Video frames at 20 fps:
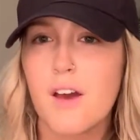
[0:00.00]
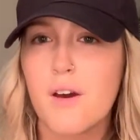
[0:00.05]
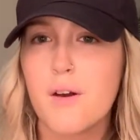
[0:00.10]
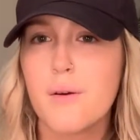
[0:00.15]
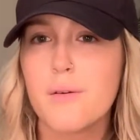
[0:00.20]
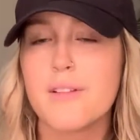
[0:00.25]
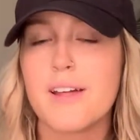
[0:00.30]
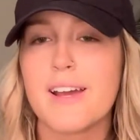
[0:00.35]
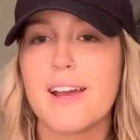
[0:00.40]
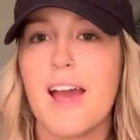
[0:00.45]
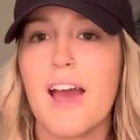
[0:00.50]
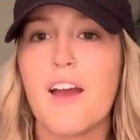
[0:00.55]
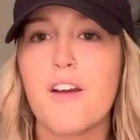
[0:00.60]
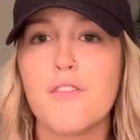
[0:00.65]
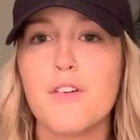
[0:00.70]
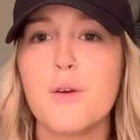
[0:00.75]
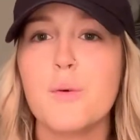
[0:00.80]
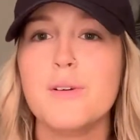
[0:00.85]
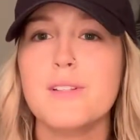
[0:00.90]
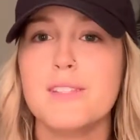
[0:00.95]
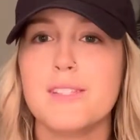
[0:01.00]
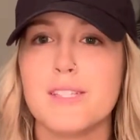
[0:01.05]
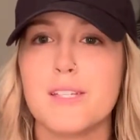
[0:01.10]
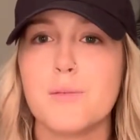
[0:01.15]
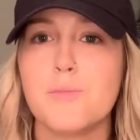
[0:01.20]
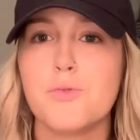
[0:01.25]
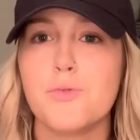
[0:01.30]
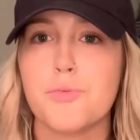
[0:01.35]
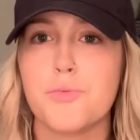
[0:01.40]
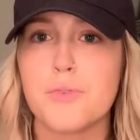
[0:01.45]
oh, like everyone
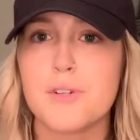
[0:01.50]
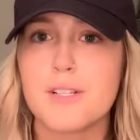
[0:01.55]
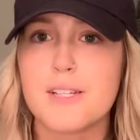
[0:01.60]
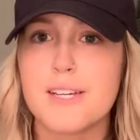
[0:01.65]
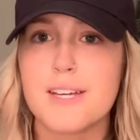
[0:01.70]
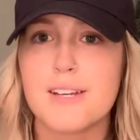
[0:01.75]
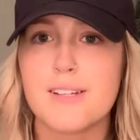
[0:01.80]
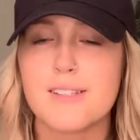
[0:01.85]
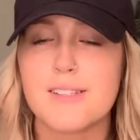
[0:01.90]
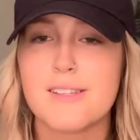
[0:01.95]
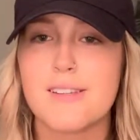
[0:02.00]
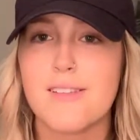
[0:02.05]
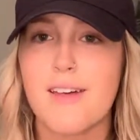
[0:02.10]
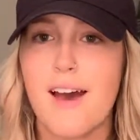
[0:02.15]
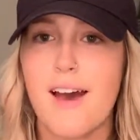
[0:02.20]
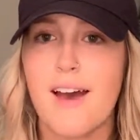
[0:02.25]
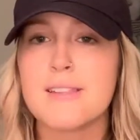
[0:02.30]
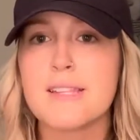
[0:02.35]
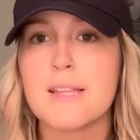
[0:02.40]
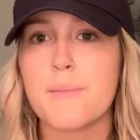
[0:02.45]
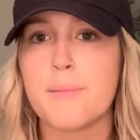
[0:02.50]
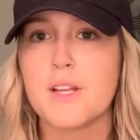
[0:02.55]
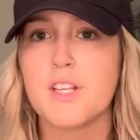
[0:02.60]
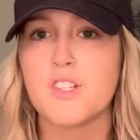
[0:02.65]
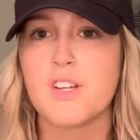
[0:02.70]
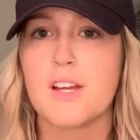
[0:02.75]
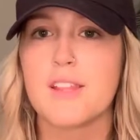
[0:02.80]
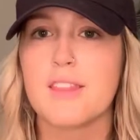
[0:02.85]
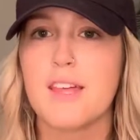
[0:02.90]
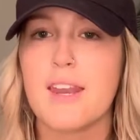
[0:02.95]
seems really into that. Let me
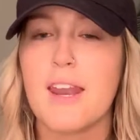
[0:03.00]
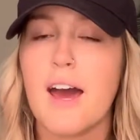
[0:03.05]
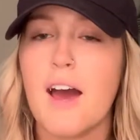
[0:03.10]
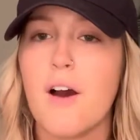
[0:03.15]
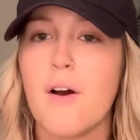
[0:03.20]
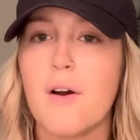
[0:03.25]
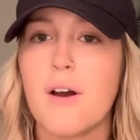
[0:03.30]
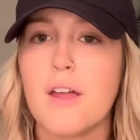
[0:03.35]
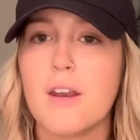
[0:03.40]
check that out.